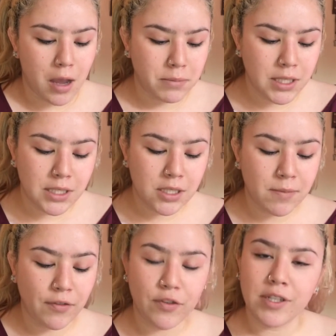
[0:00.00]
This is
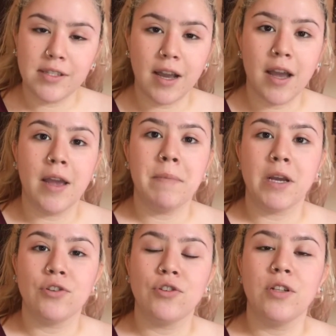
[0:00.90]
my first time
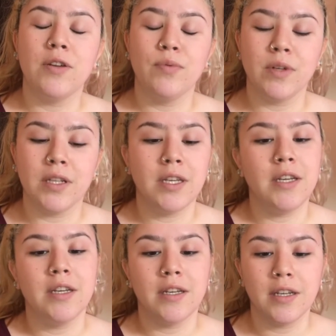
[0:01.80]
actually
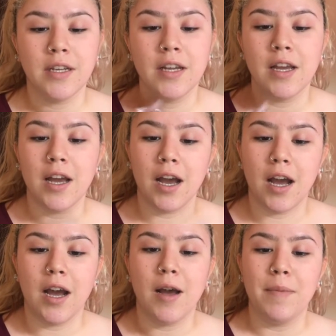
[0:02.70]
really
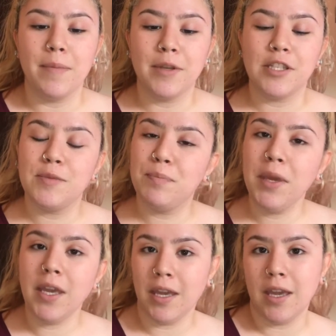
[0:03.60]

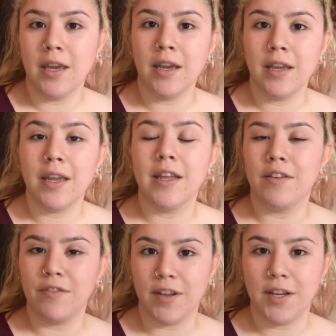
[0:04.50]
speaking in a
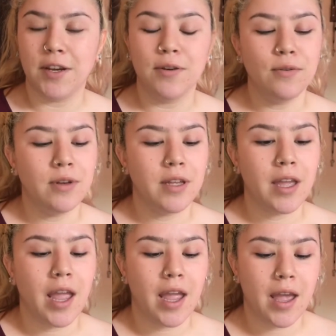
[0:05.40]
video,
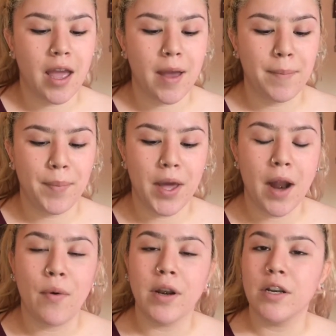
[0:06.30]
but
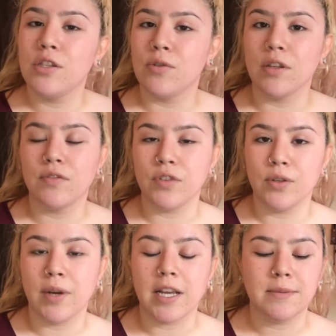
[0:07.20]
I wanted to do this for
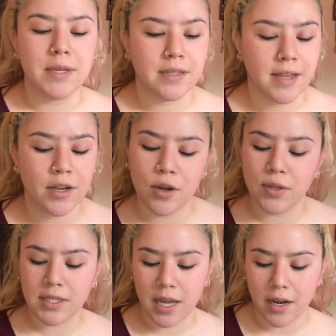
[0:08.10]
you guys because I know
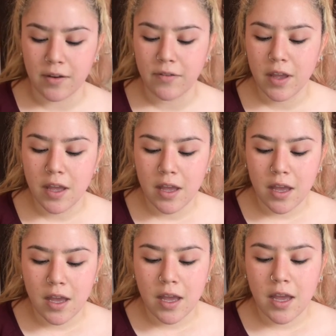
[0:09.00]
it's kind
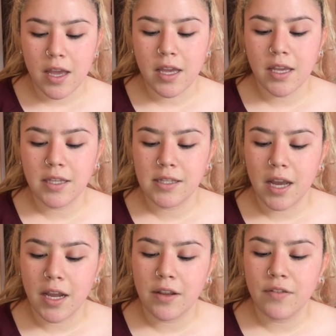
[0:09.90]

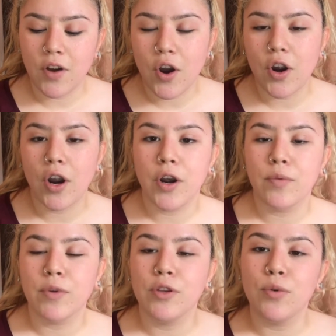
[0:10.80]
of
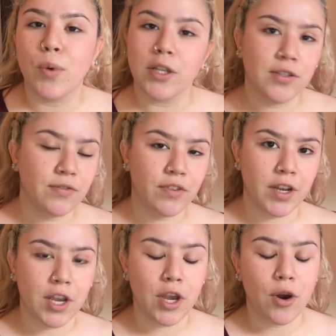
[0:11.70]
hard when you watch a
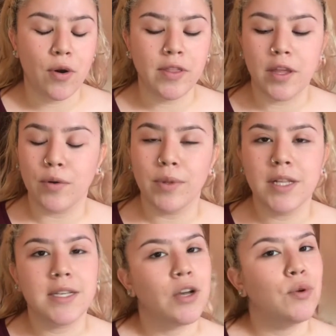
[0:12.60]
video and they don't really
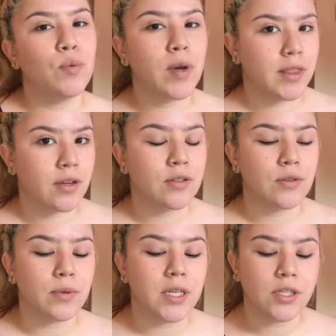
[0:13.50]
tell you what they're
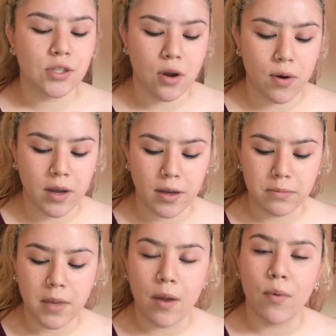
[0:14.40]
doing. So
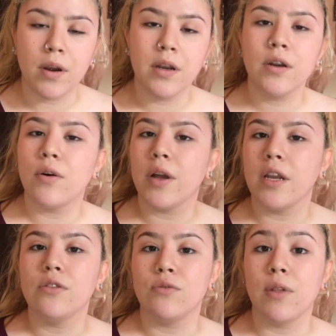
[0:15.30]
I wanted to go ahead
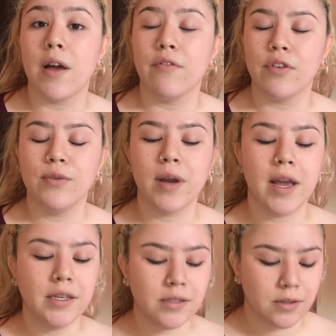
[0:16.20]
and do that for you
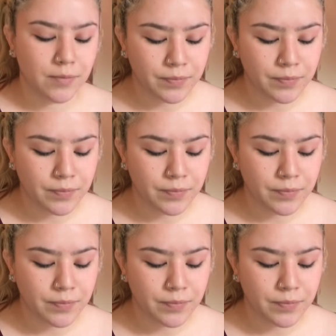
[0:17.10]
guys.